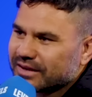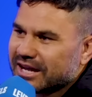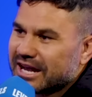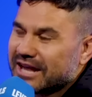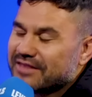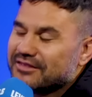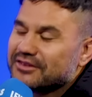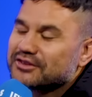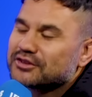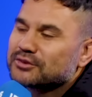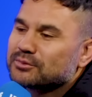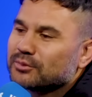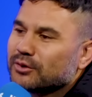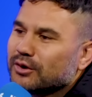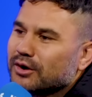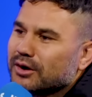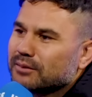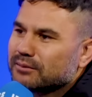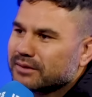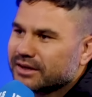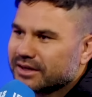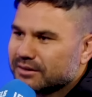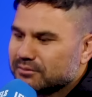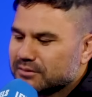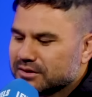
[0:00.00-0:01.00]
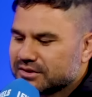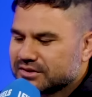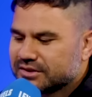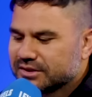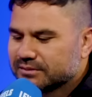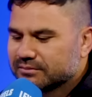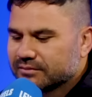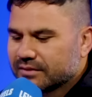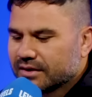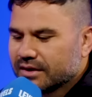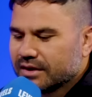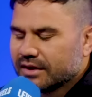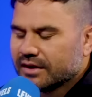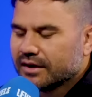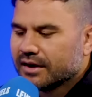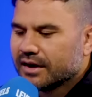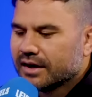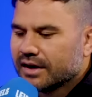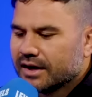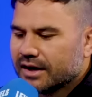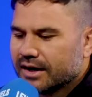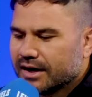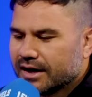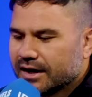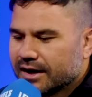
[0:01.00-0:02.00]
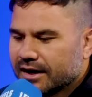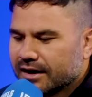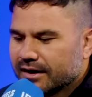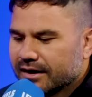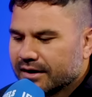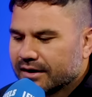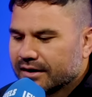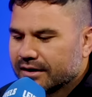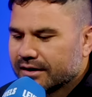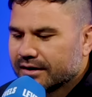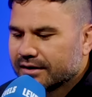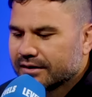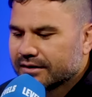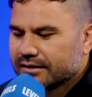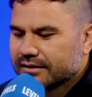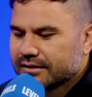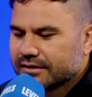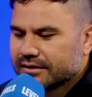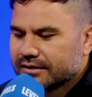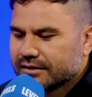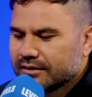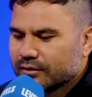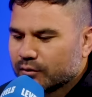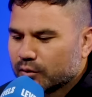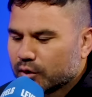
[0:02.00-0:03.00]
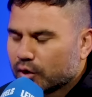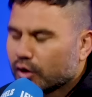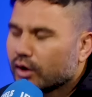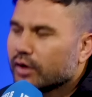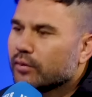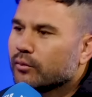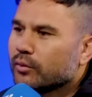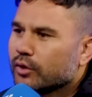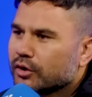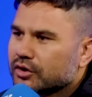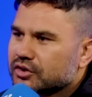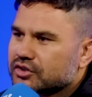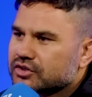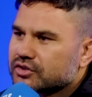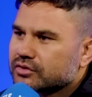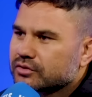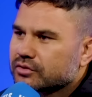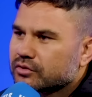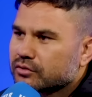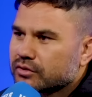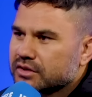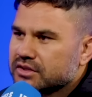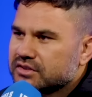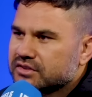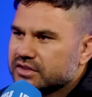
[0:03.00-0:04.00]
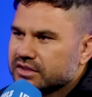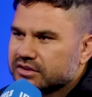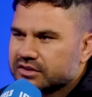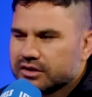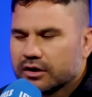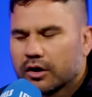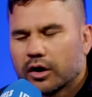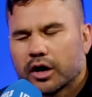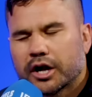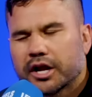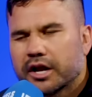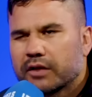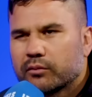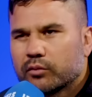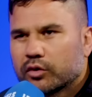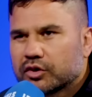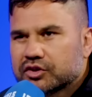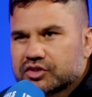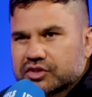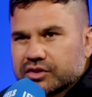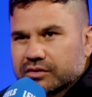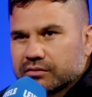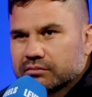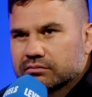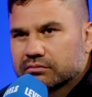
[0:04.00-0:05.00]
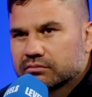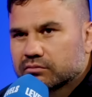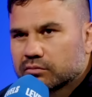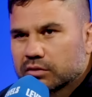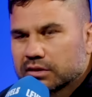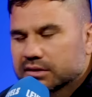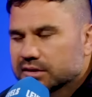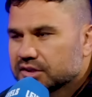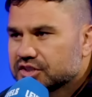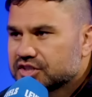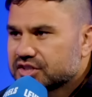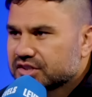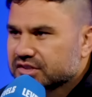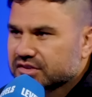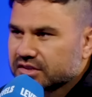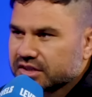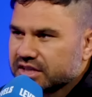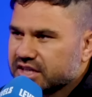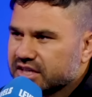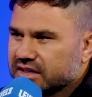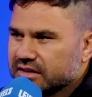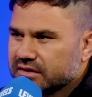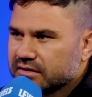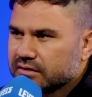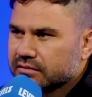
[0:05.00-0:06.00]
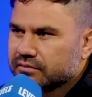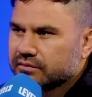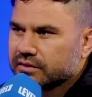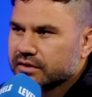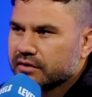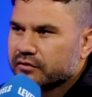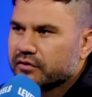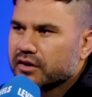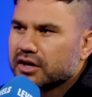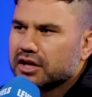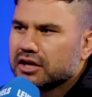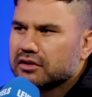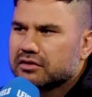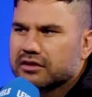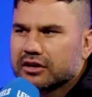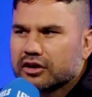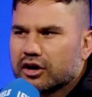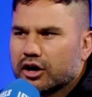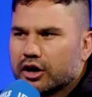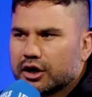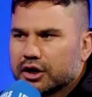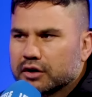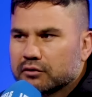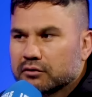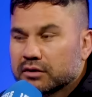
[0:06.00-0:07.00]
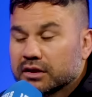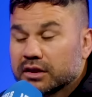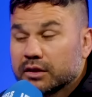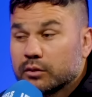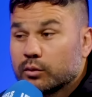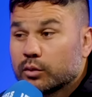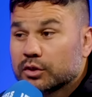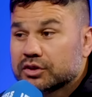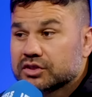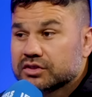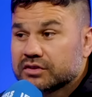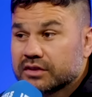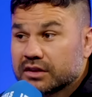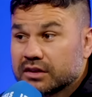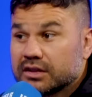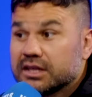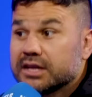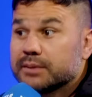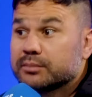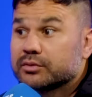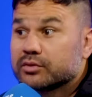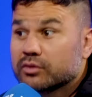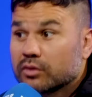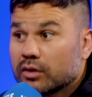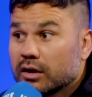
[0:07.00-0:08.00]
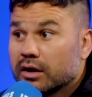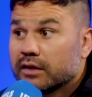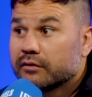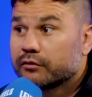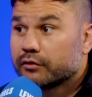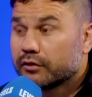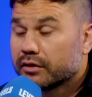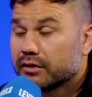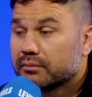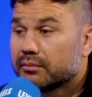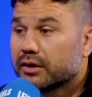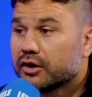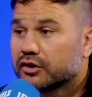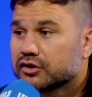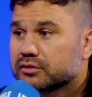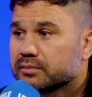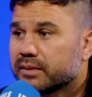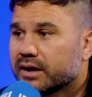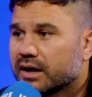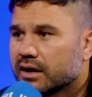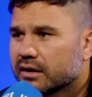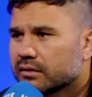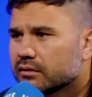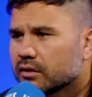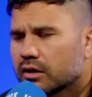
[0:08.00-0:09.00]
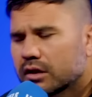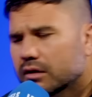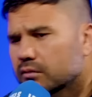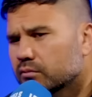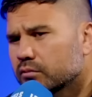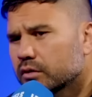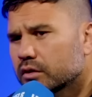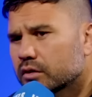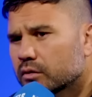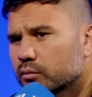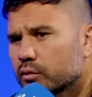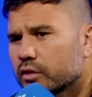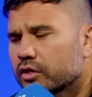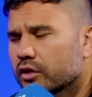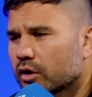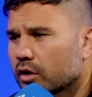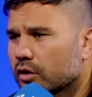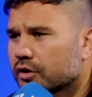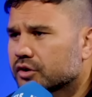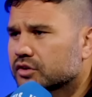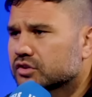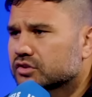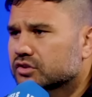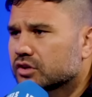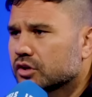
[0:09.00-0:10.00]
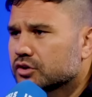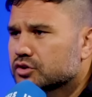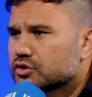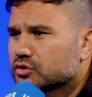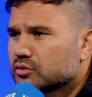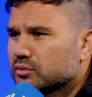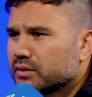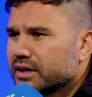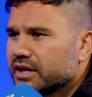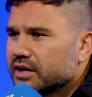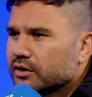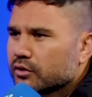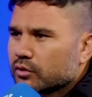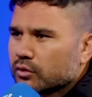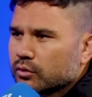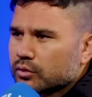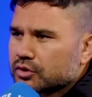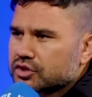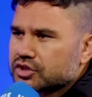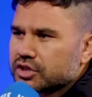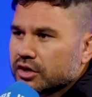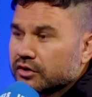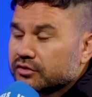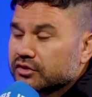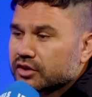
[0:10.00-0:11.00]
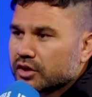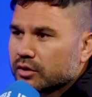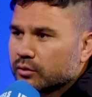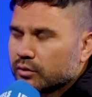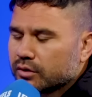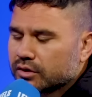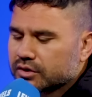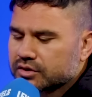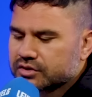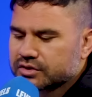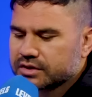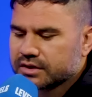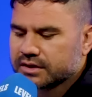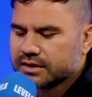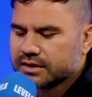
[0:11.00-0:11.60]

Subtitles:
And this is why I'm going to miss him. When I watch 360, I don't watch it religiously. If anything, I only really watch the clips, right, for the most part, Like with a lot of social media or shows that I watch.